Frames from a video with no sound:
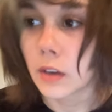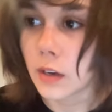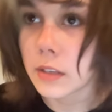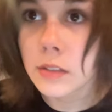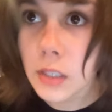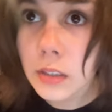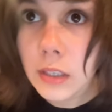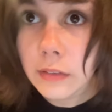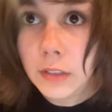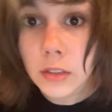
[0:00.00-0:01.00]
I didn't
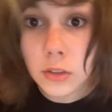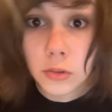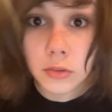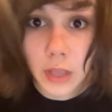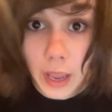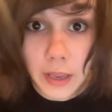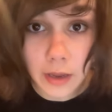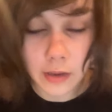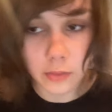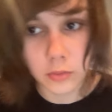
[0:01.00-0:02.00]
even use
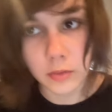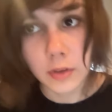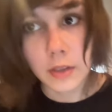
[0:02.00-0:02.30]
AI or